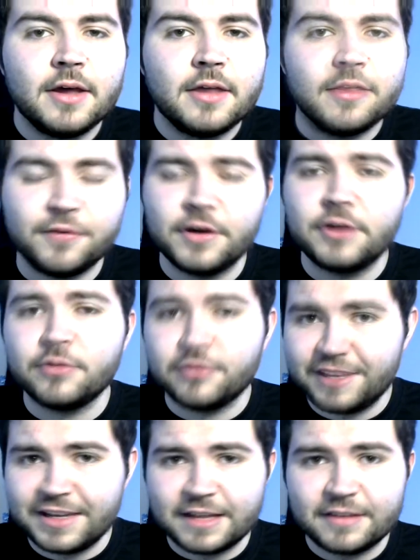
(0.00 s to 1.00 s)
The final
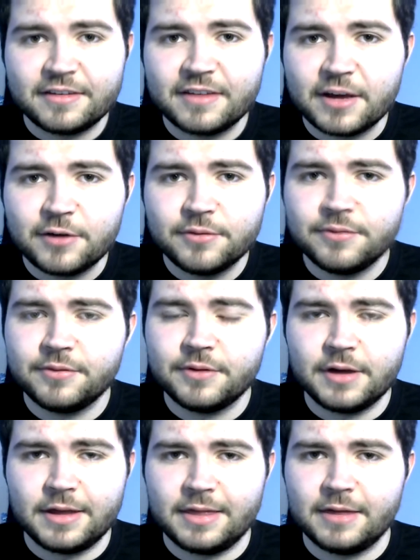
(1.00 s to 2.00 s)
scene itself,
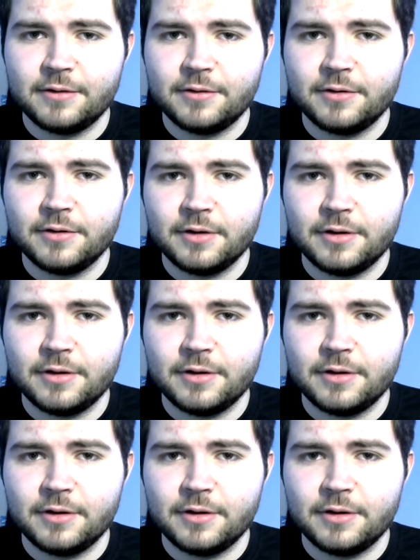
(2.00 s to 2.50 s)
I think,